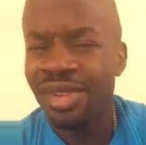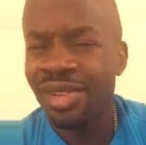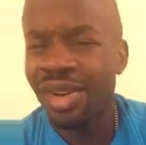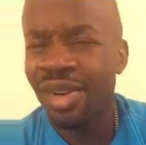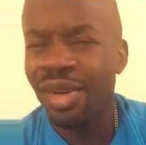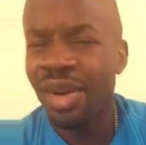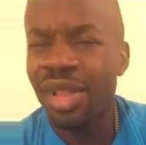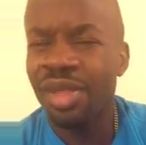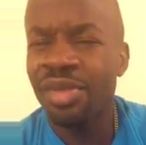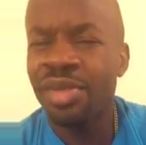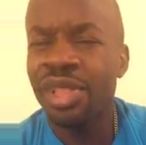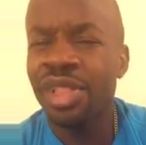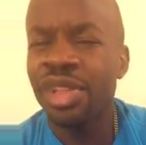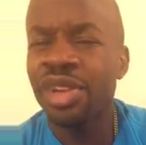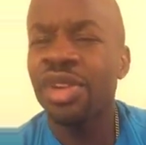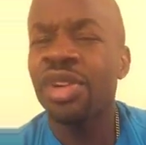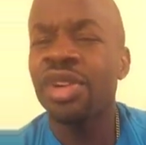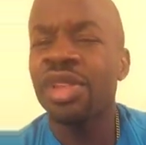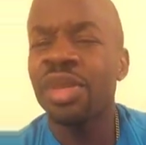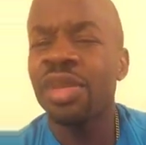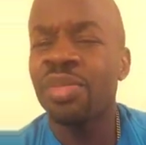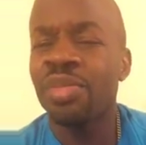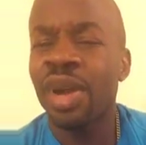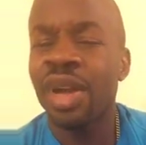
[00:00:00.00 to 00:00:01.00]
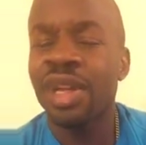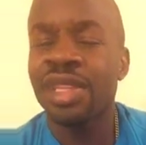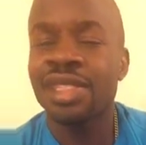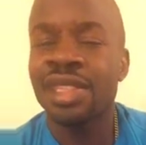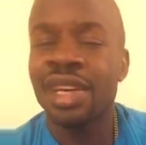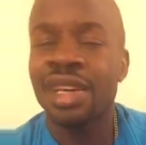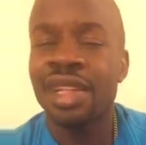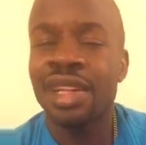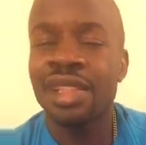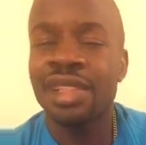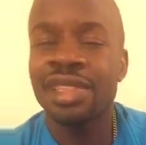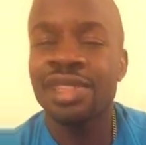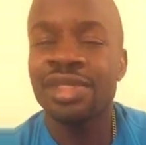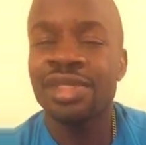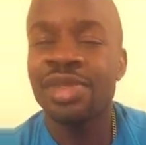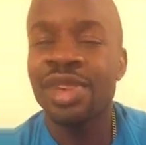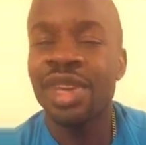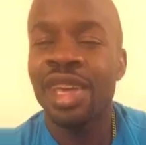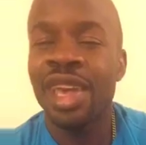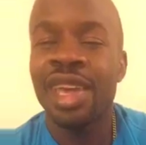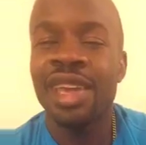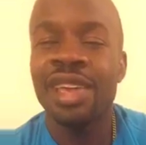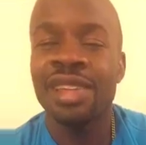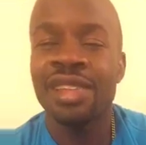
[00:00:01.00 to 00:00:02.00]
why don't we look on the bright side? At least
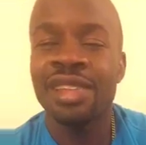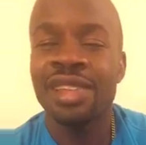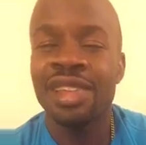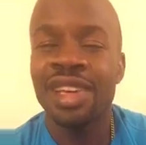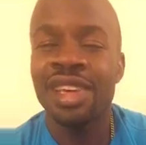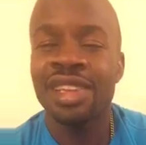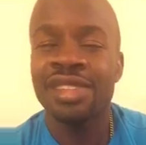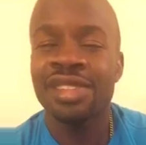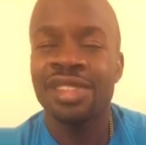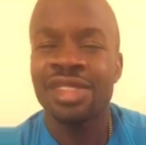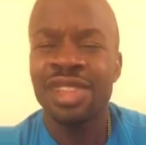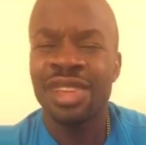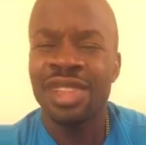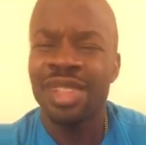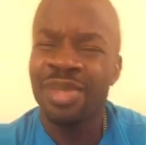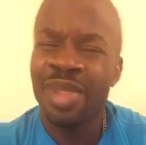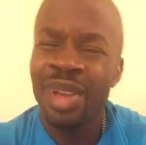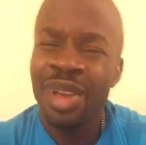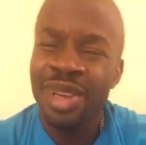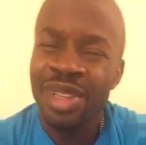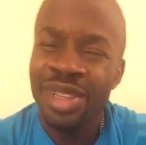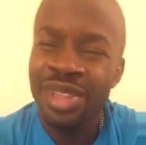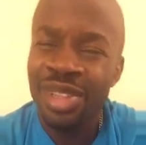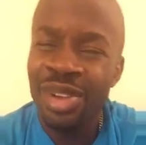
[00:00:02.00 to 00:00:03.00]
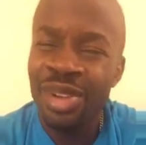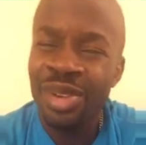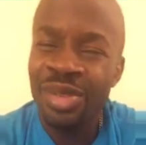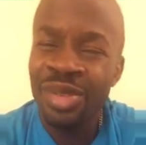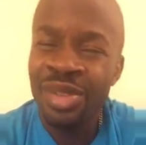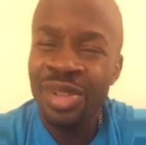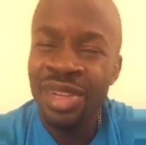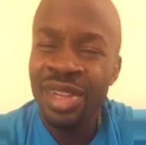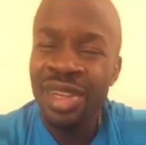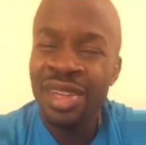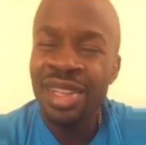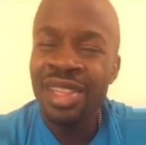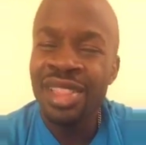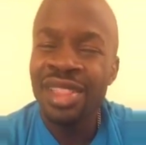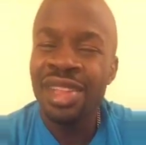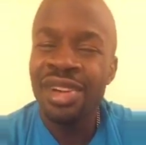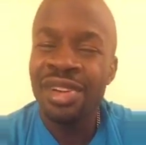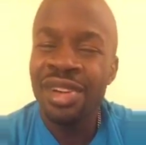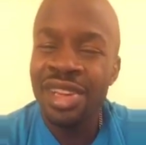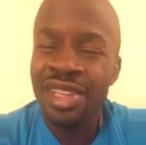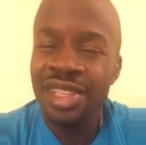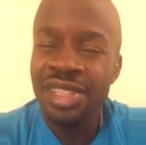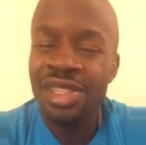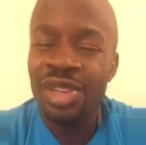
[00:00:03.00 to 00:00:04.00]
we ate yesterday. I'm like, you know,
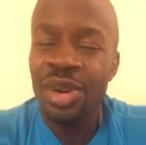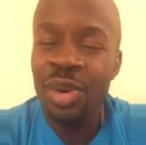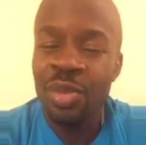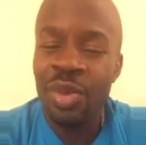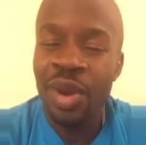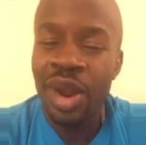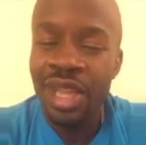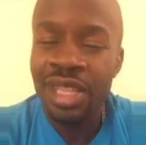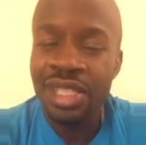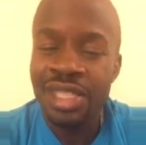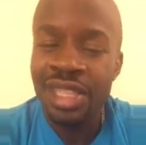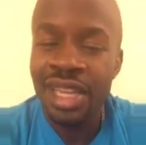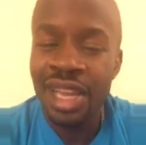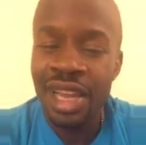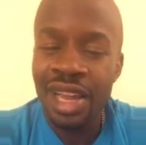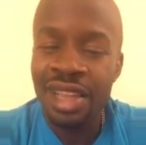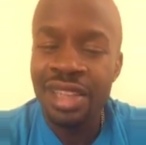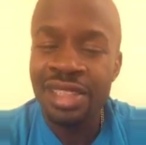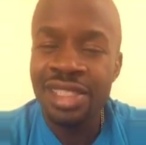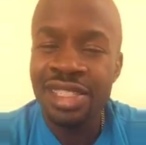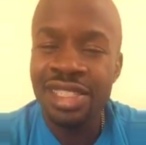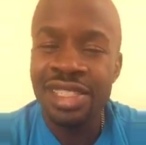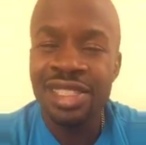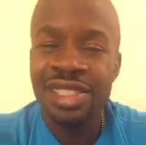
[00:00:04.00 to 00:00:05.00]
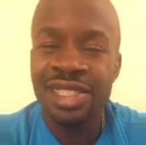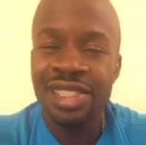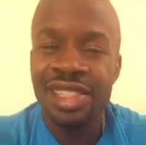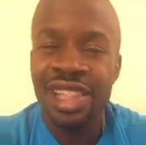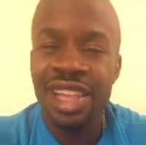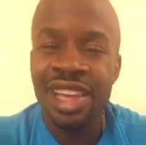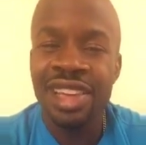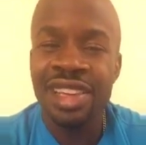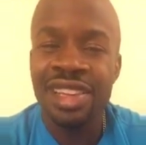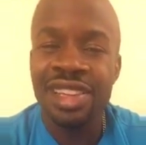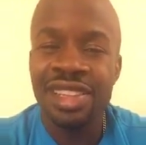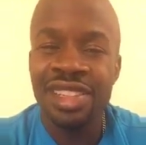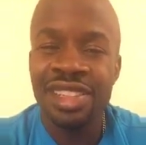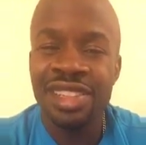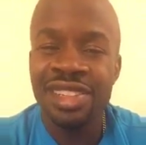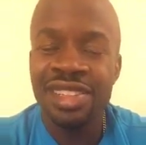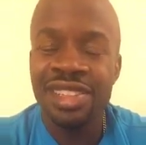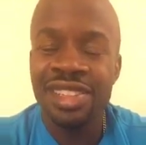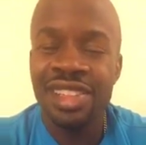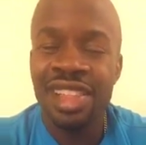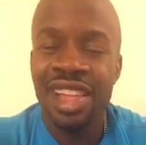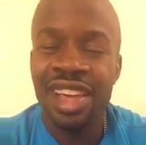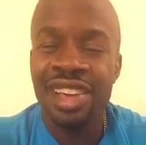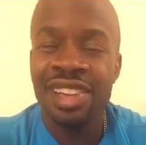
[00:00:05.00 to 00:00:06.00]
there is no bright side. Just like,
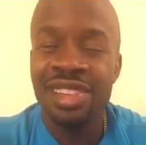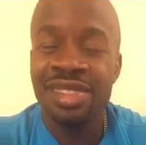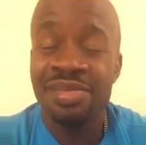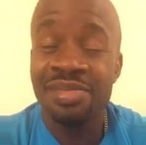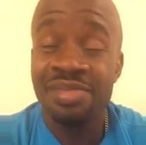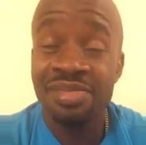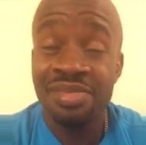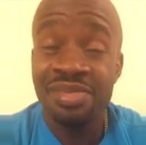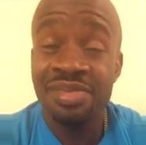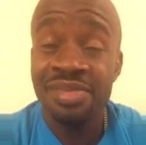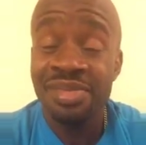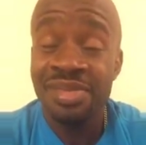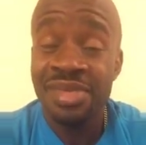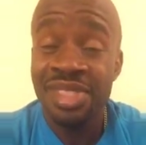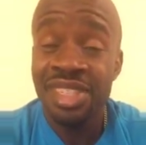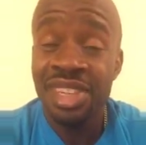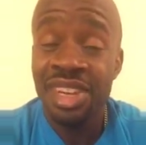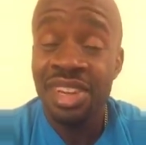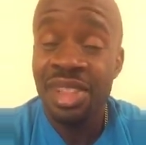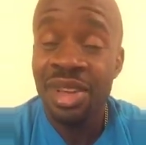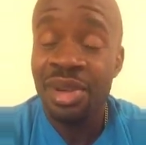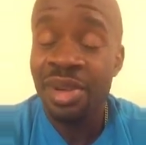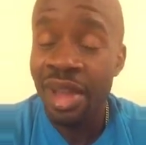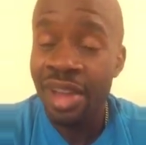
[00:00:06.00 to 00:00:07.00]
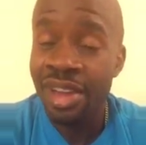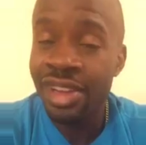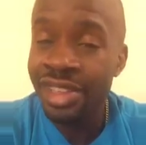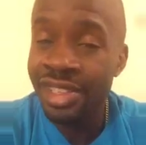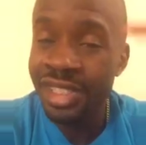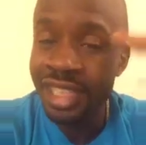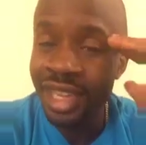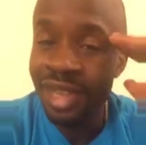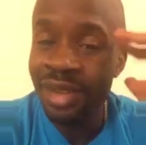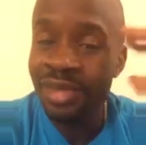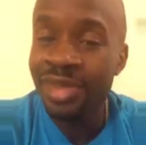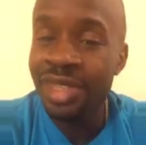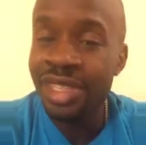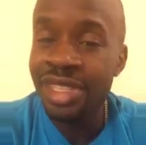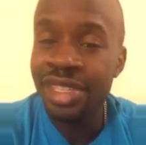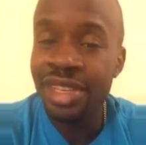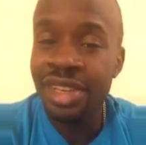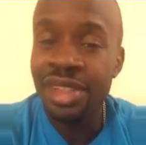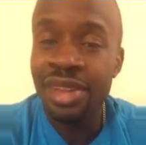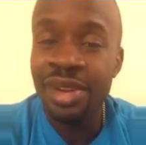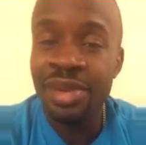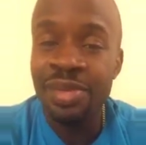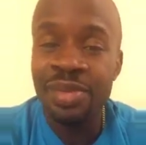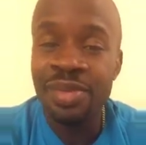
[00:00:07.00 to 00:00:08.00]
shut up. I couldn't tell him to
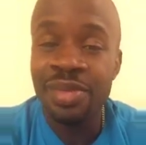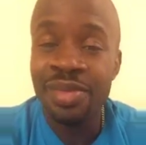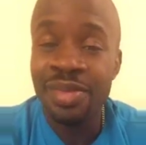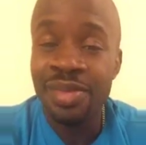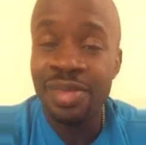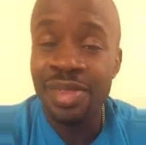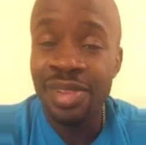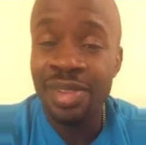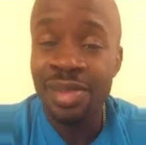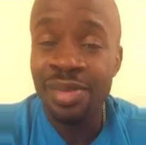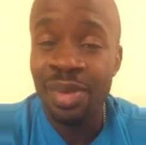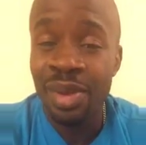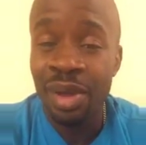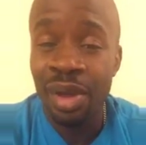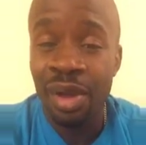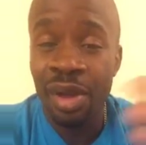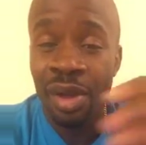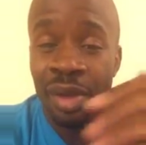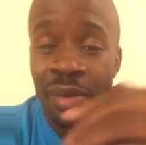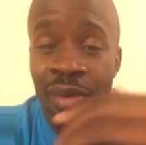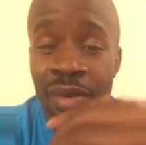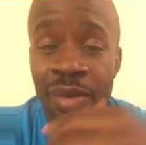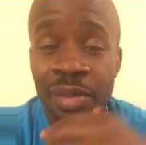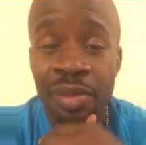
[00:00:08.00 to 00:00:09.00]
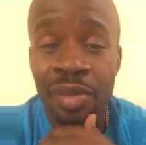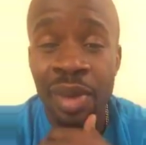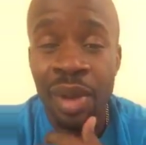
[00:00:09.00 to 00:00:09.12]
shut up. I